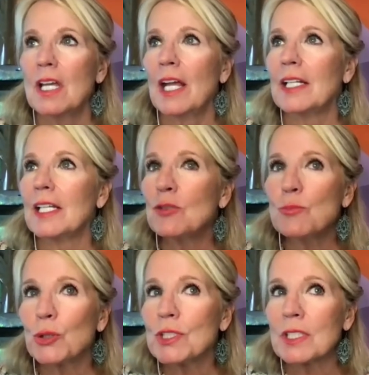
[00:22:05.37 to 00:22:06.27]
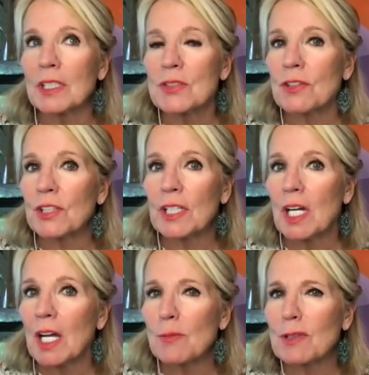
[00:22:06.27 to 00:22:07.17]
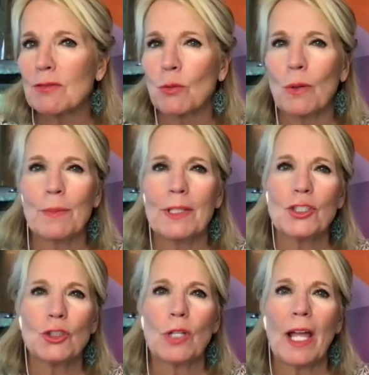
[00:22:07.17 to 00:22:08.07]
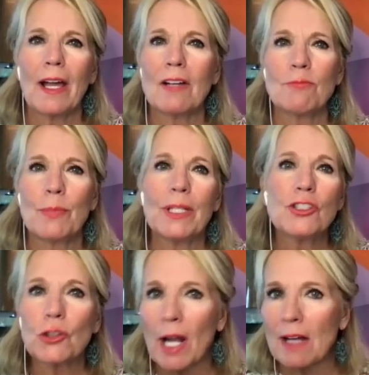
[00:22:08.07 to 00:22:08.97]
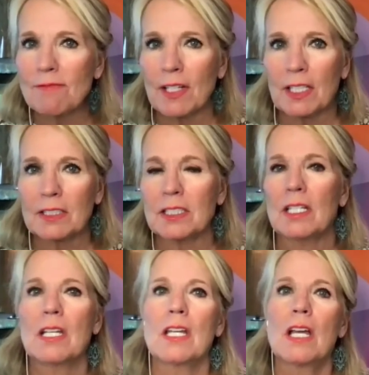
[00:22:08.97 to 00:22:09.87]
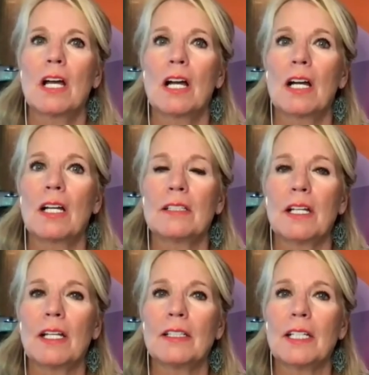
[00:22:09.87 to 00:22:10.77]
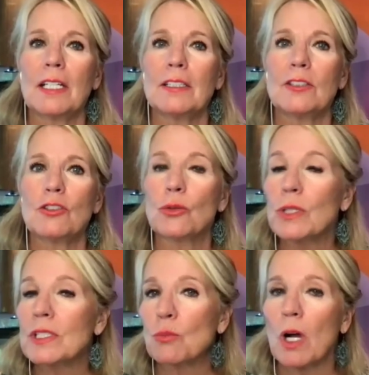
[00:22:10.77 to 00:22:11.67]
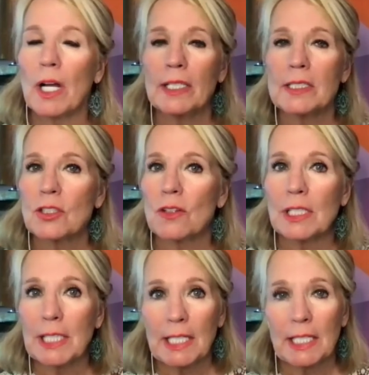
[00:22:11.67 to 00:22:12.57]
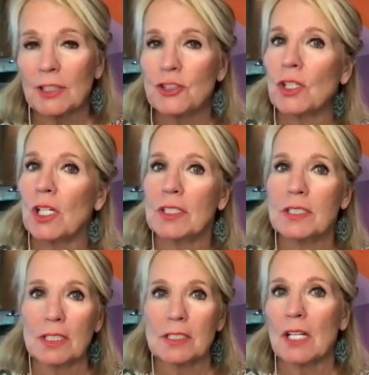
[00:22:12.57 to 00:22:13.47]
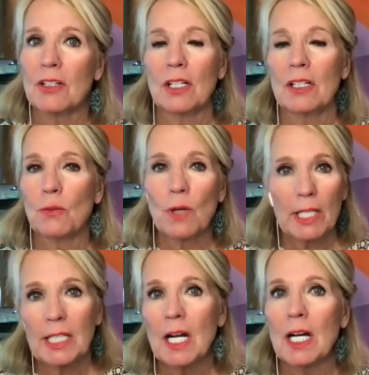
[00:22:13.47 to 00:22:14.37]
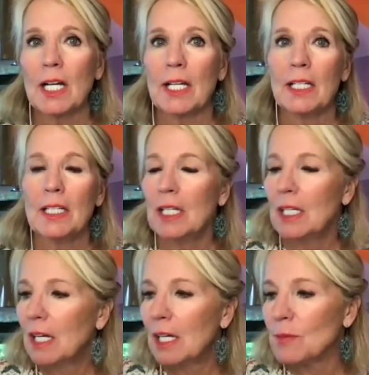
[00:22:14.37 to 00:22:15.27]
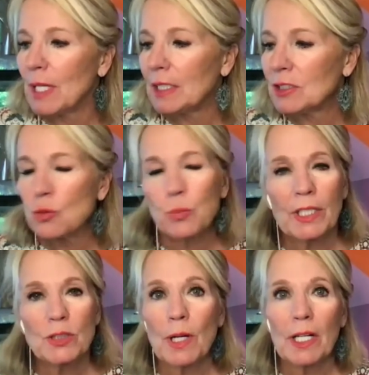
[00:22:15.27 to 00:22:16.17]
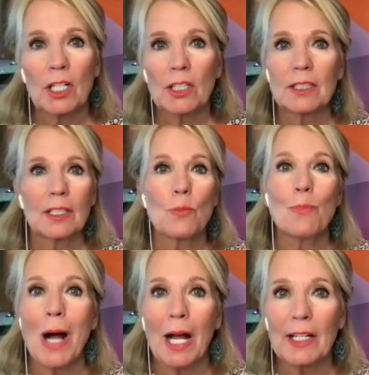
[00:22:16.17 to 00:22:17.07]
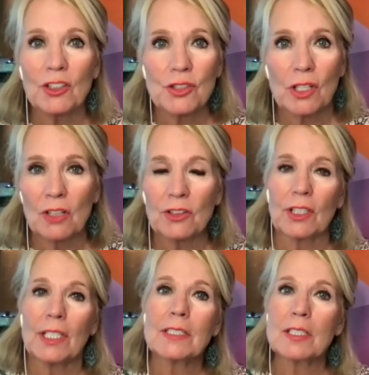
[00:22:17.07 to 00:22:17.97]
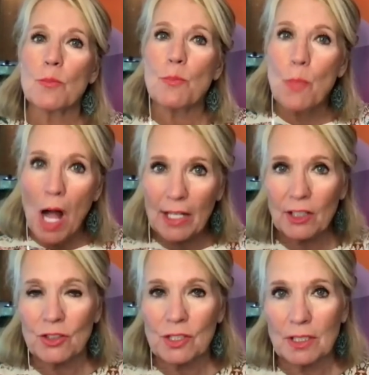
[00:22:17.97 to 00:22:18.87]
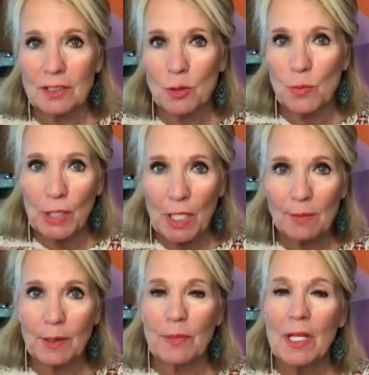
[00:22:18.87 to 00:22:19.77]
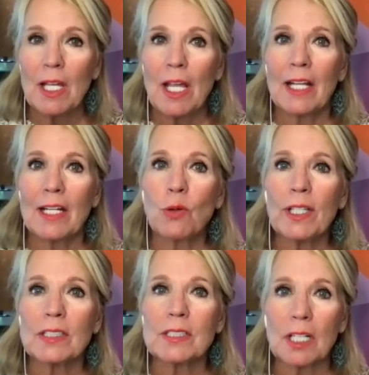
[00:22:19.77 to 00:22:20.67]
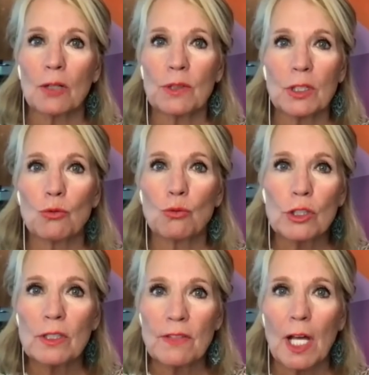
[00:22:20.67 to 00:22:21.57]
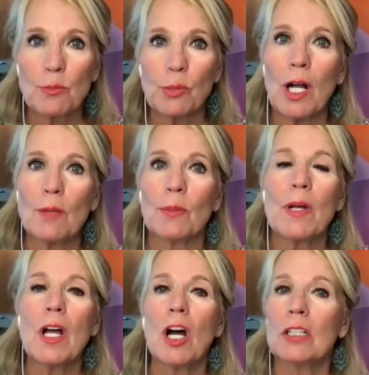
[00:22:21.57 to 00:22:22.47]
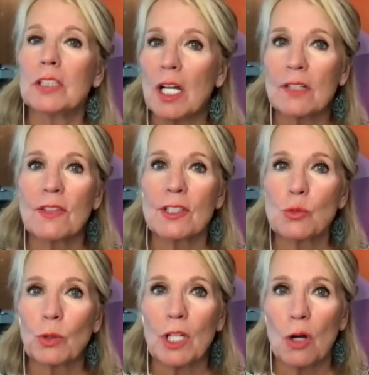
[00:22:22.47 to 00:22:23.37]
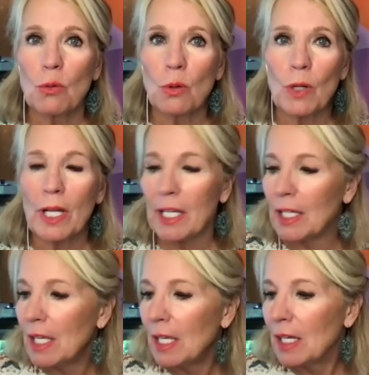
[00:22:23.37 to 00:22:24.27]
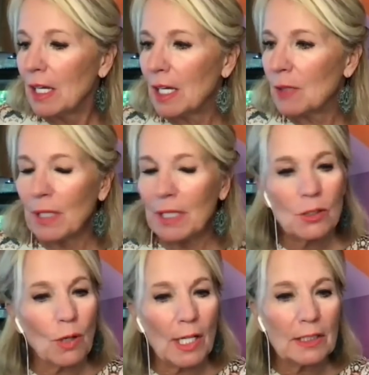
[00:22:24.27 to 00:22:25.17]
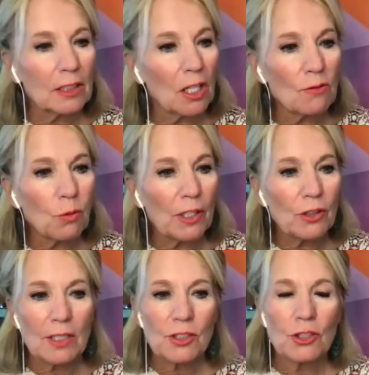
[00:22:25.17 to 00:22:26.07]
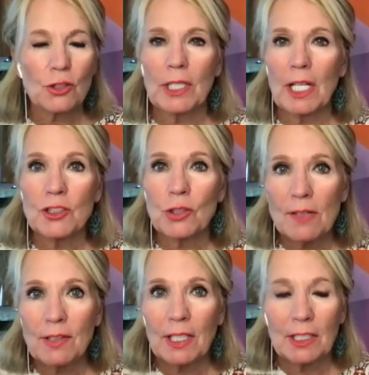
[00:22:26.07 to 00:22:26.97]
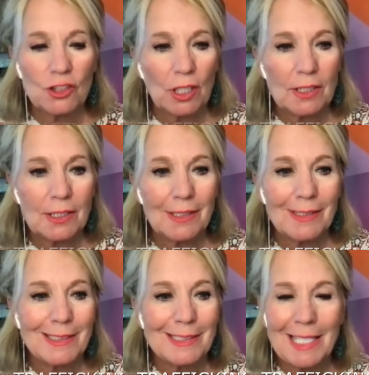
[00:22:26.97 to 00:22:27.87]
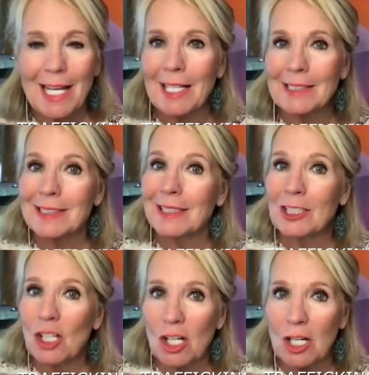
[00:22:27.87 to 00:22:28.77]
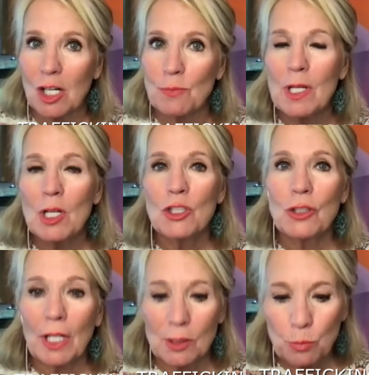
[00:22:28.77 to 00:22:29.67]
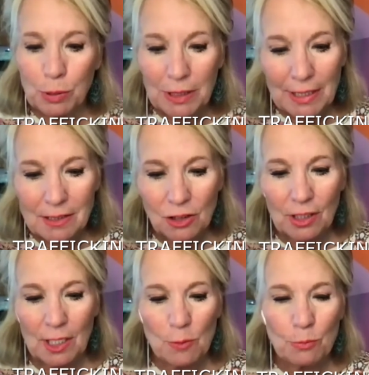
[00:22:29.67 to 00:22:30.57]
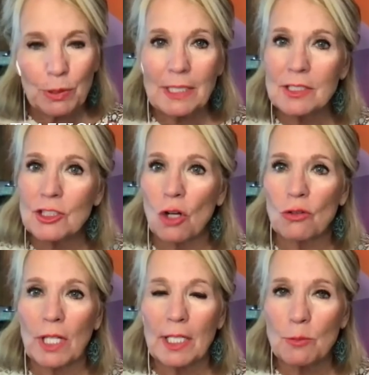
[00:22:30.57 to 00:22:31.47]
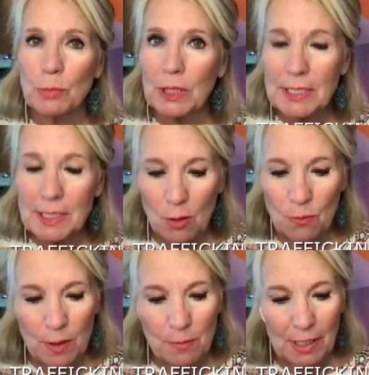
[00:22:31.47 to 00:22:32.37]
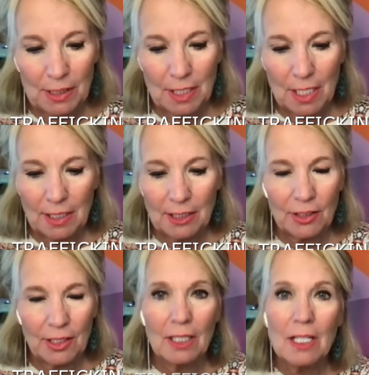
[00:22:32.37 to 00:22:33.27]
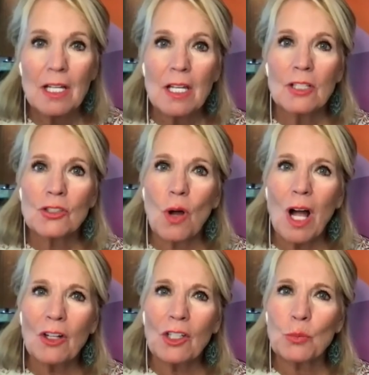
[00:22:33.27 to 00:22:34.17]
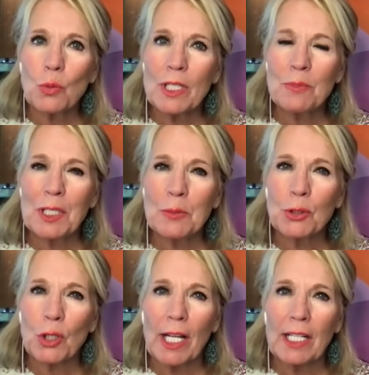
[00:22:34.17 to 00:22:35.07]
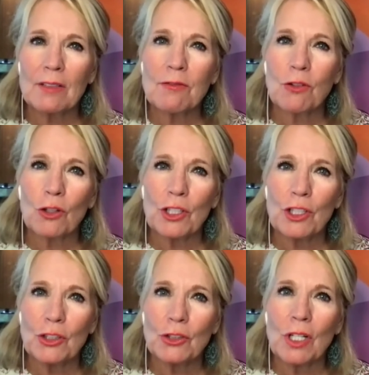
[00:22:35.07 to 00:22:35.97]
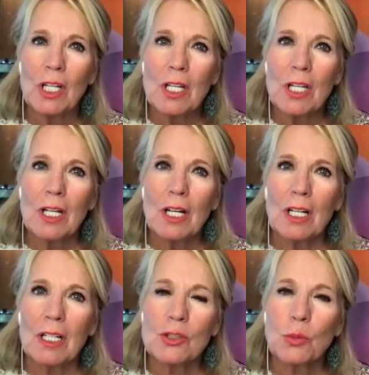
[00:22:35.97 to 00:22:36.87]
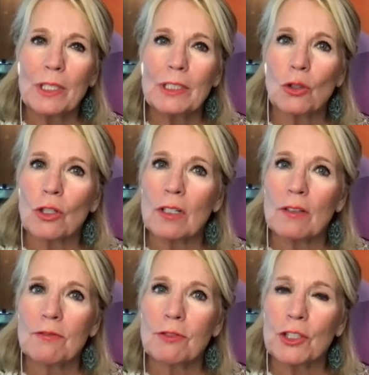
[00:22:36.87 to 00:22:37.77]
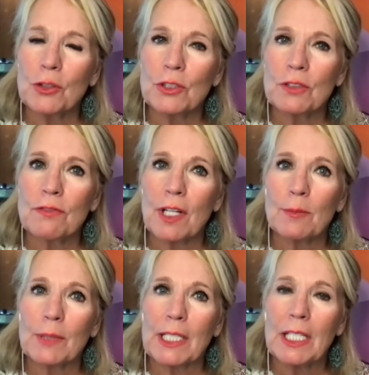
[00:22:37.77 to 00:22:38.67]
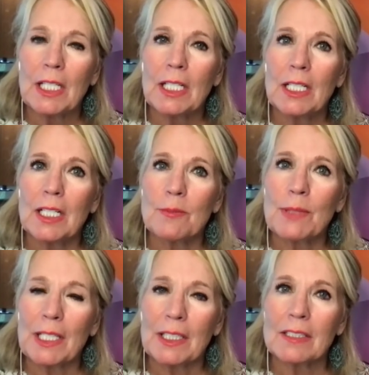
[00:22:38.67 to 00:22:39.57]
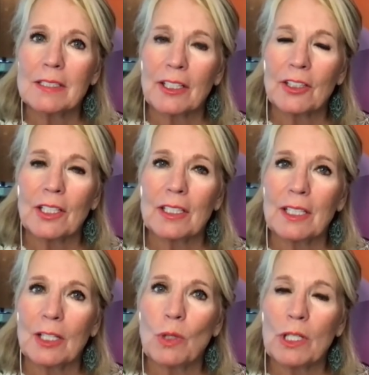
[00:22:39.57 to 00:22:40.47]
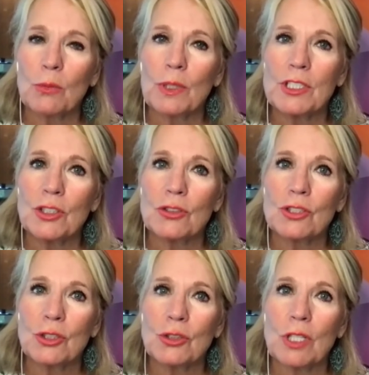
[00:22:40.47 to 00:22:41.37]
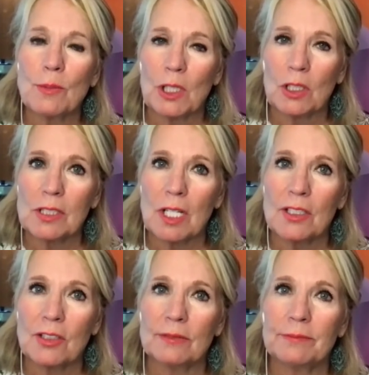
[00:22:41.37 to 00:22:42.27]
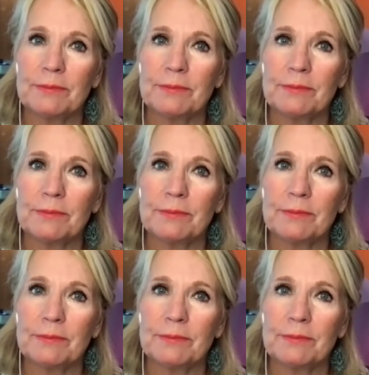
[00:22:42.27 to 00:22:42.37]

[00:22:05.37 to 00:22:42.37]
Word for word: And in prison, it's very common for women to have been trafficked. Uh, and, and the reason why is so that they can get drugs, et cetera. They want to get high. Um, and it just breaks my heart that the buyers are out there. It's the buyers is the problem. And if we could start with the root of that problem, a lot of this would go away. Um, and so I love what you guys are doing at trafficking justice dot com. You guys, please look it up. Please donate and please help them in that area. So how can we be praying for you, uh, sweet Laura, for you and your family um, in this area? And what can we do to come alongside you?